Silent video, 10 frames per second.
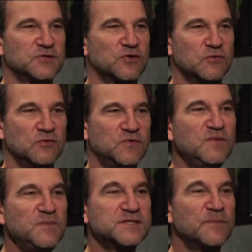internal.
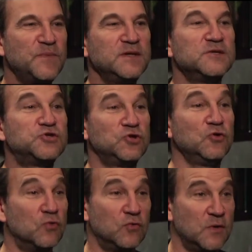Give me something to
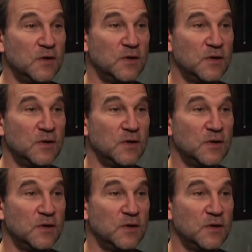do.